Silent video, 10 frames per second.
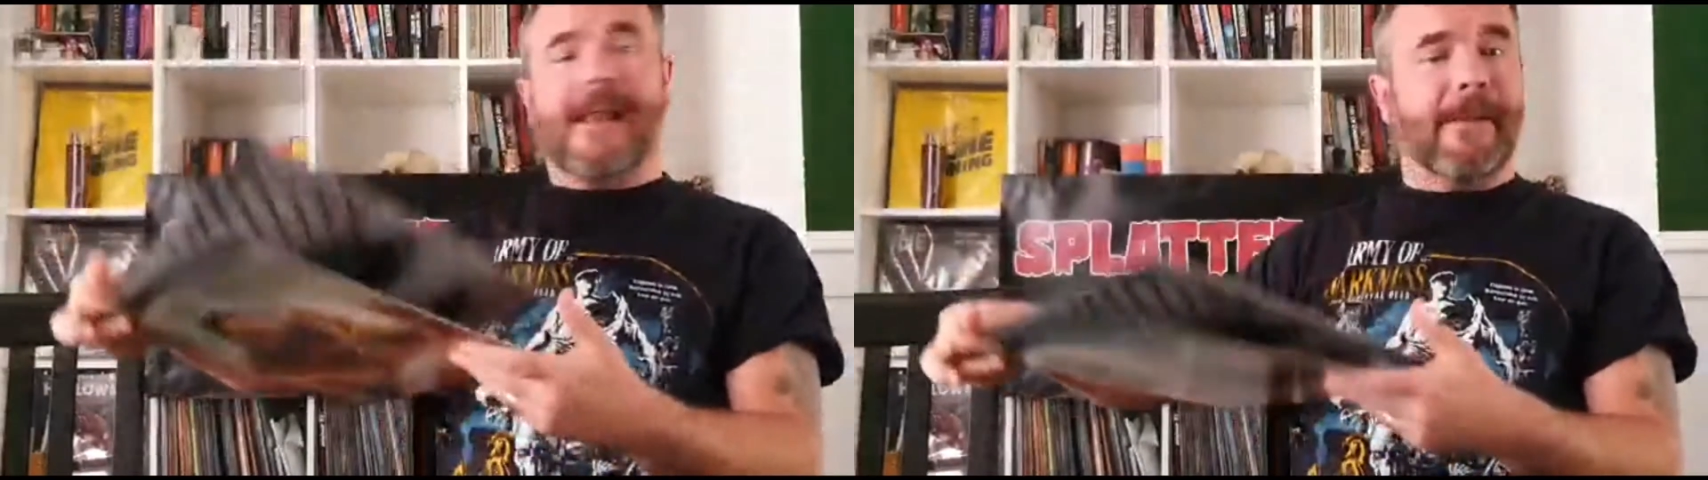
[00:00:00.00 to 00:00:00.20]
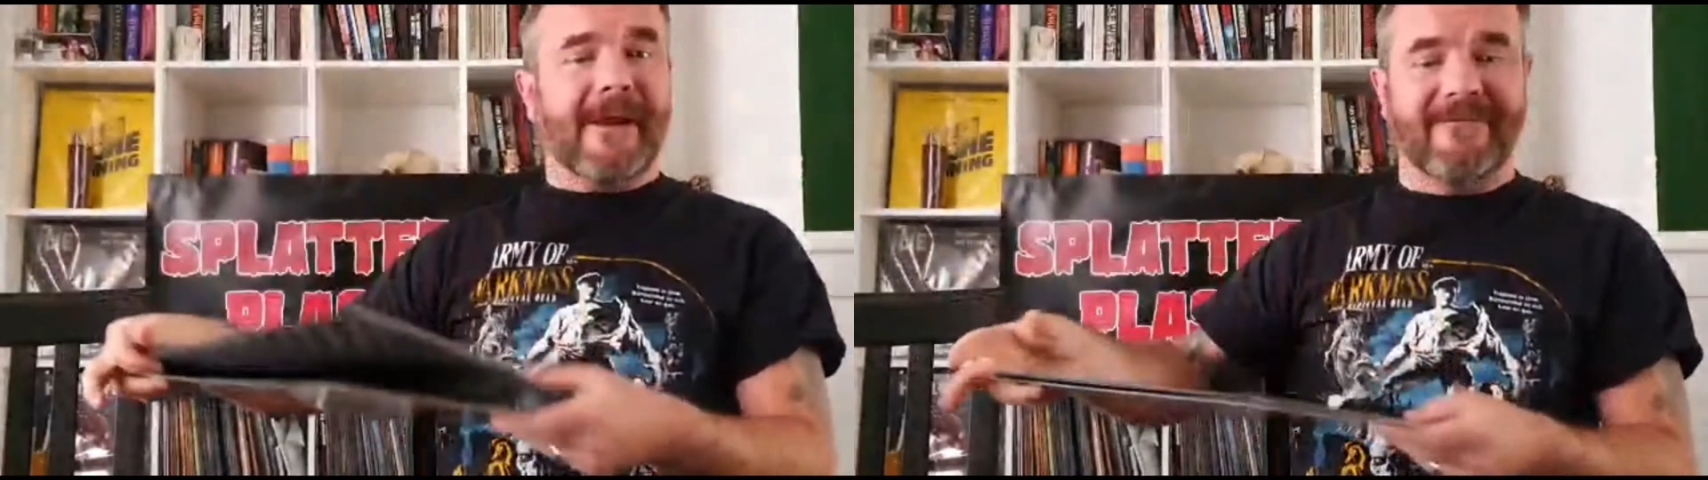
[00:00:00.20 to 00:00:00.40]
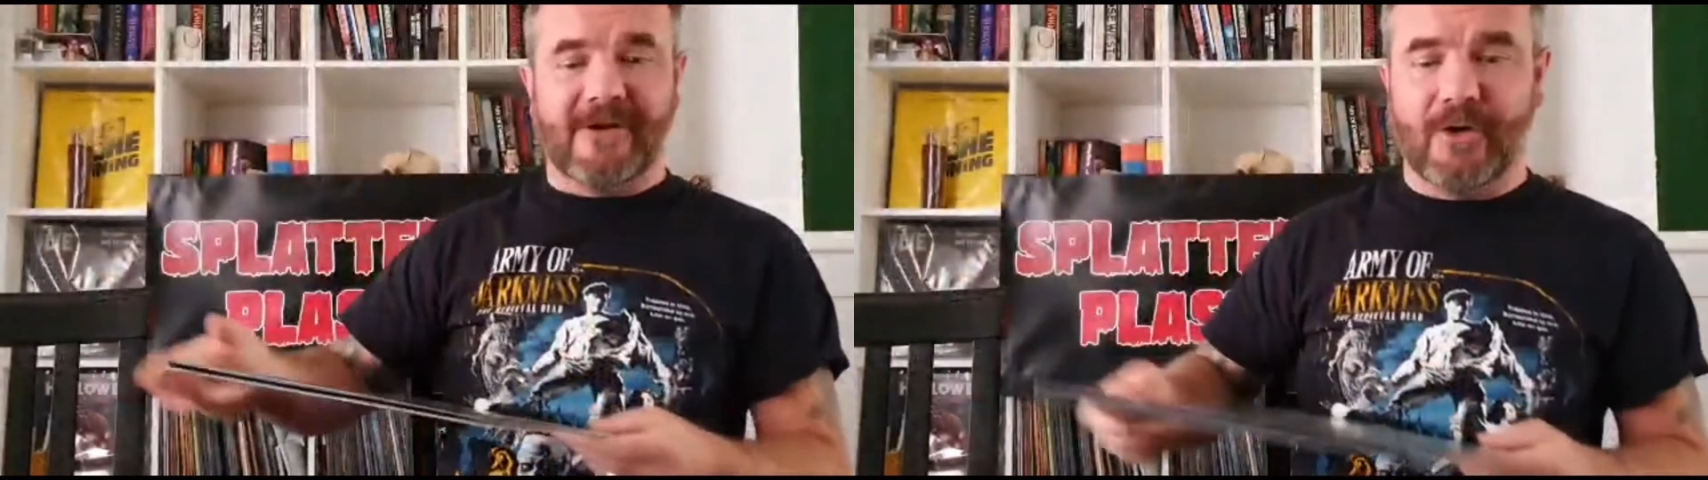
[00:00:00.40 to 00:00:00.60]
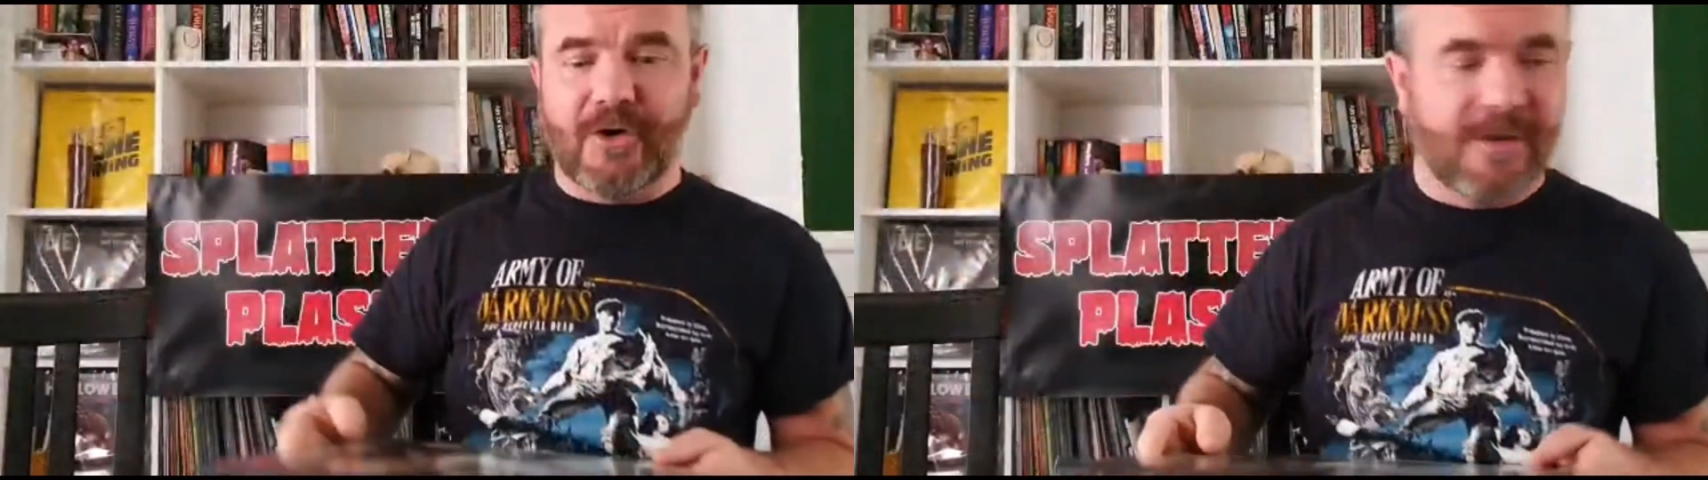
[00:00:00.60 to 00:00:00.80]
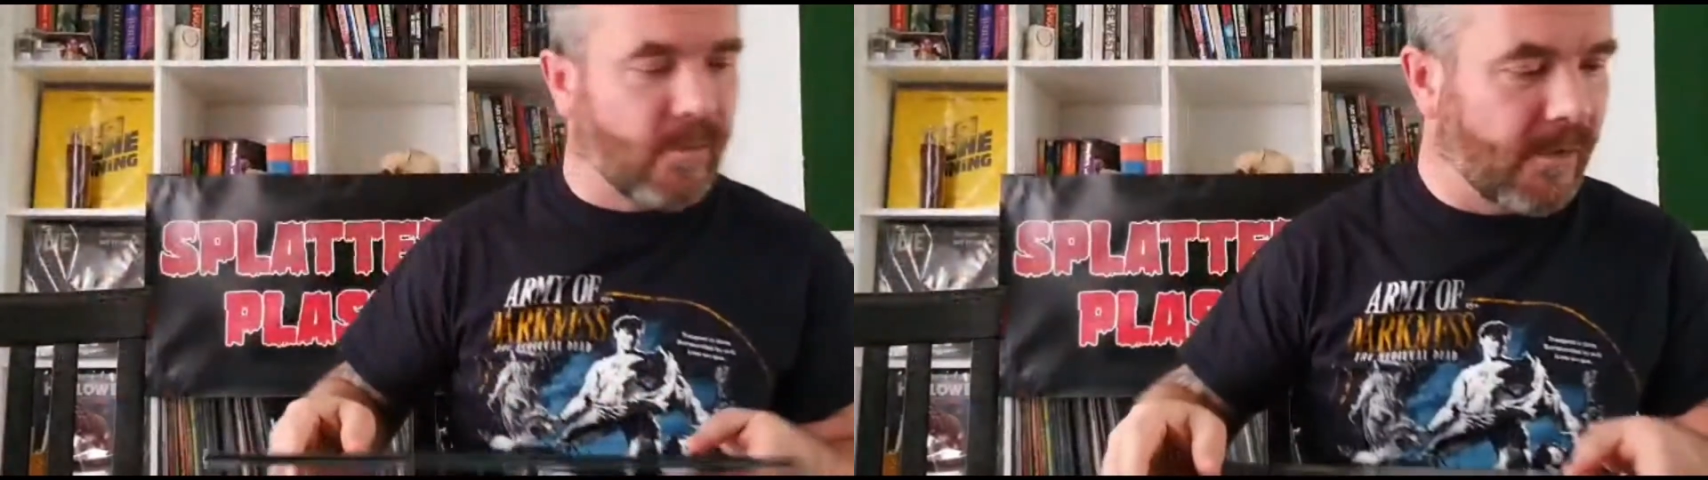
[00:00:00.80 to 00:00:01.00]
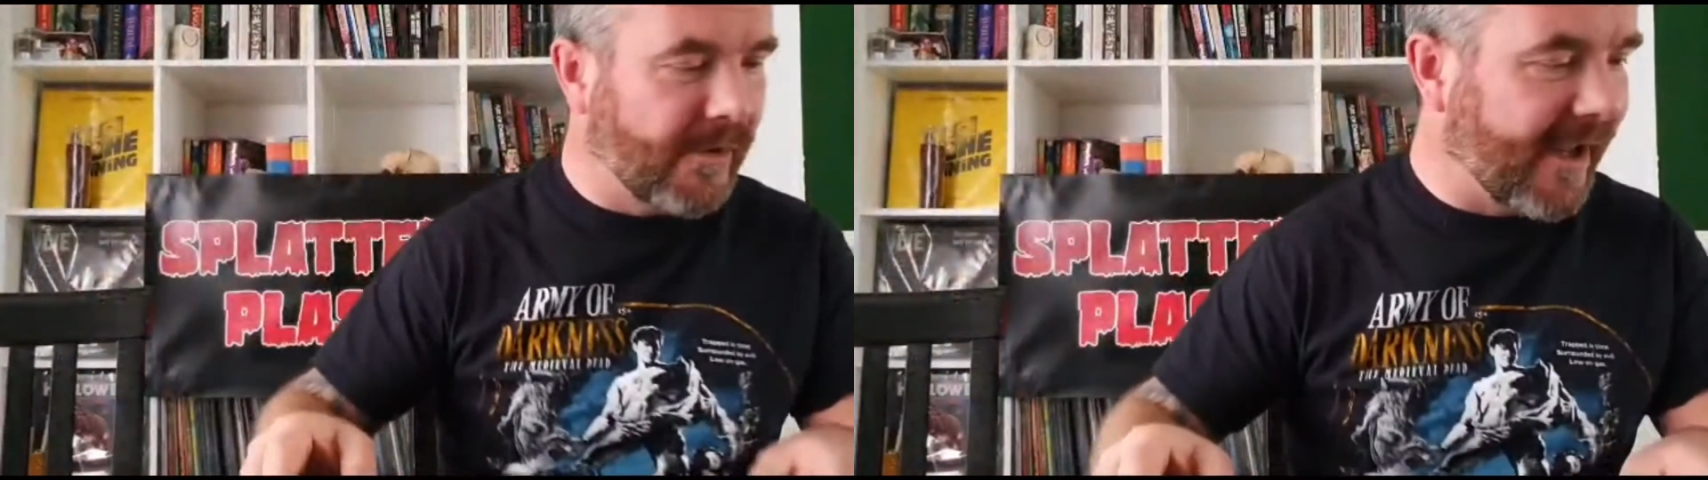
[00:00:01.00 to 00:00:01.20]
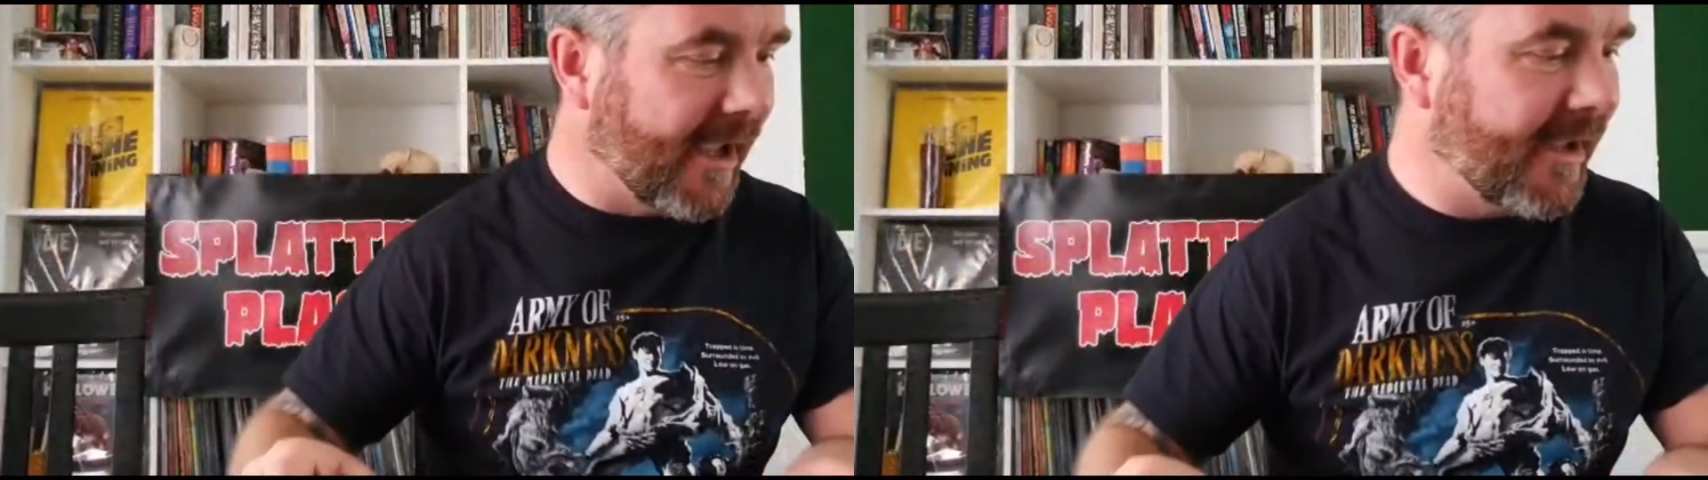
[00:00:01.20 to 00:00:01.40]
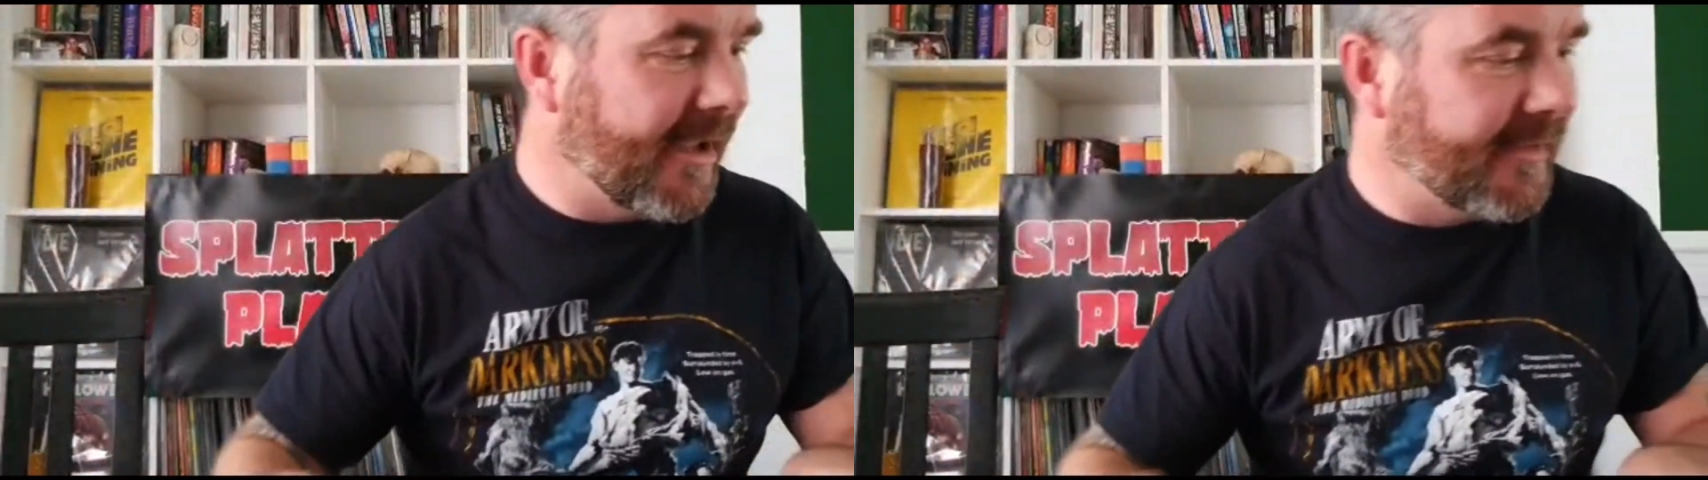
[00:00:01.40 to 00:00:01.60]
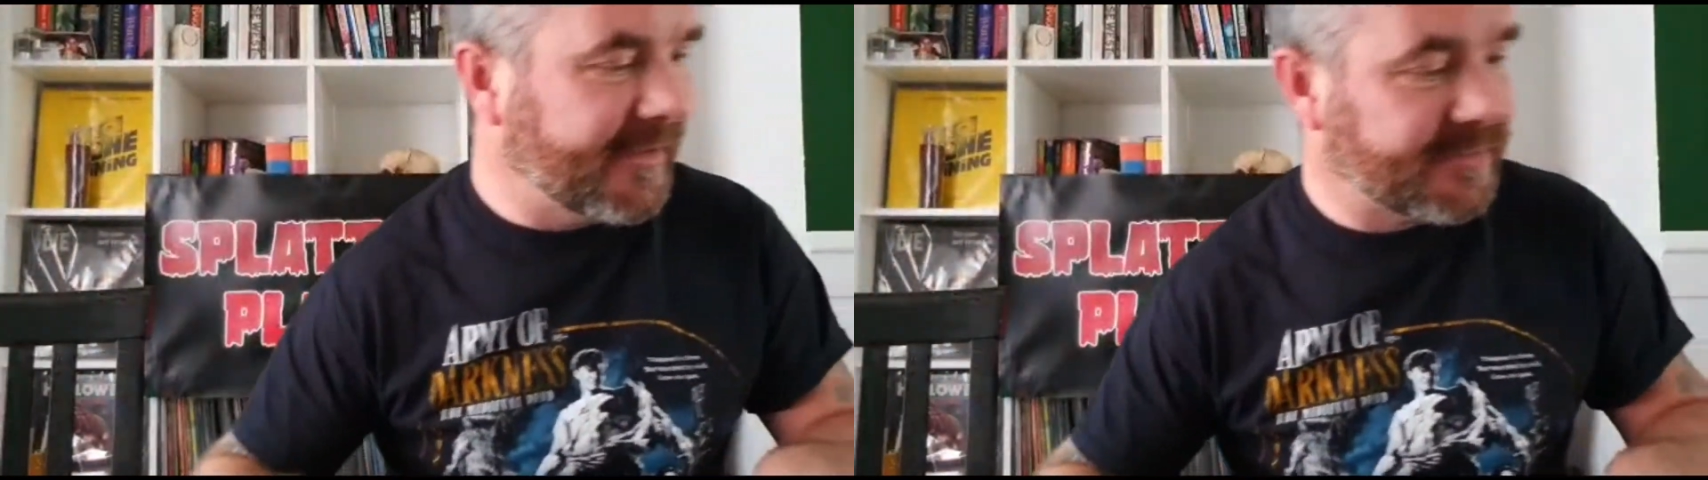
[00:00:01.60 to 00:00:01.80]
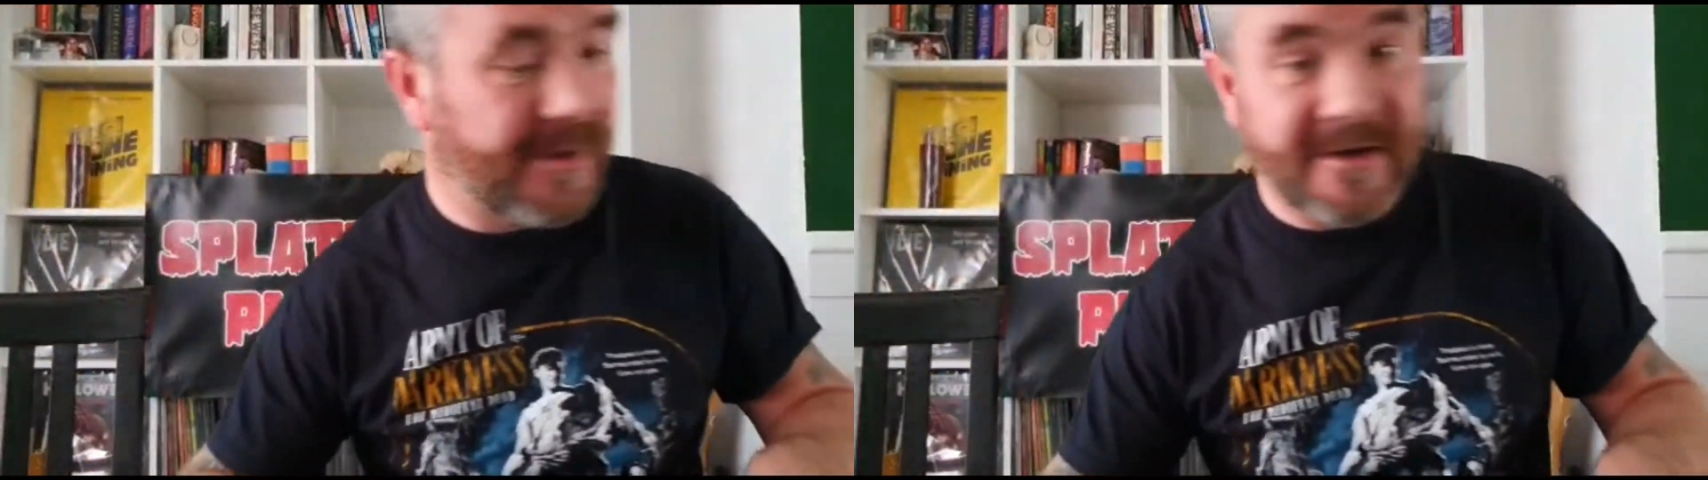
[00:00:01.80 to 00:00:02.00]
bit of a look what we get in
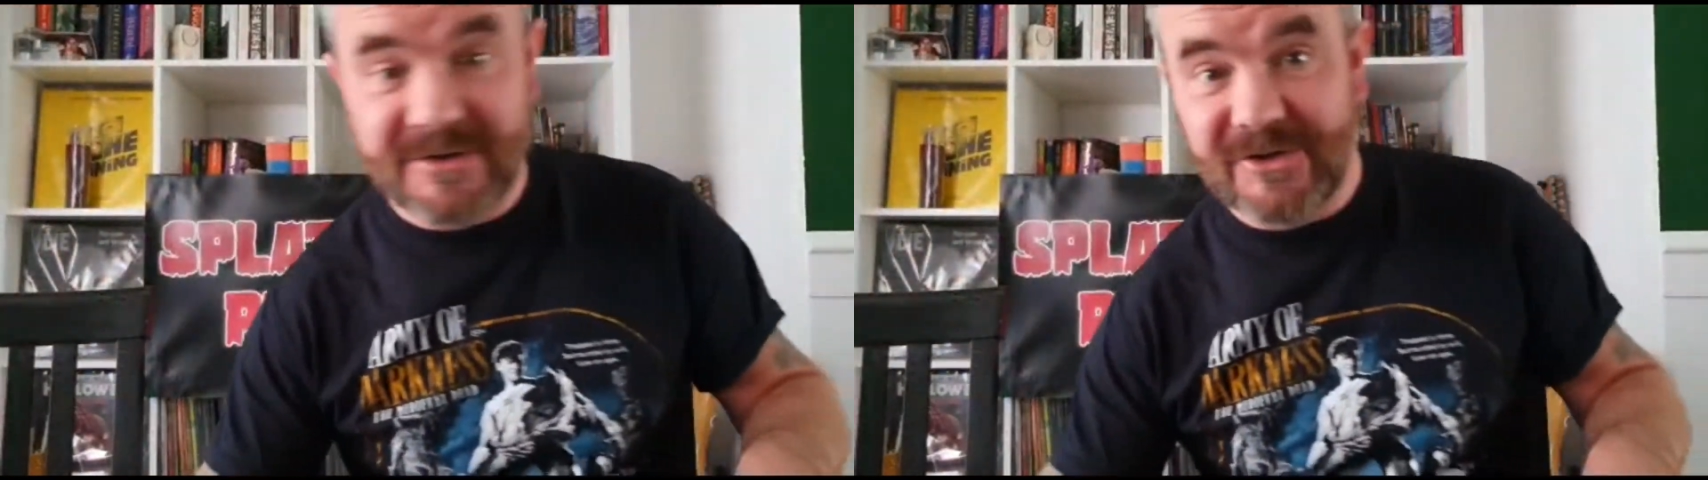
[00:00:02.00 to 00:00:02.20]
this package,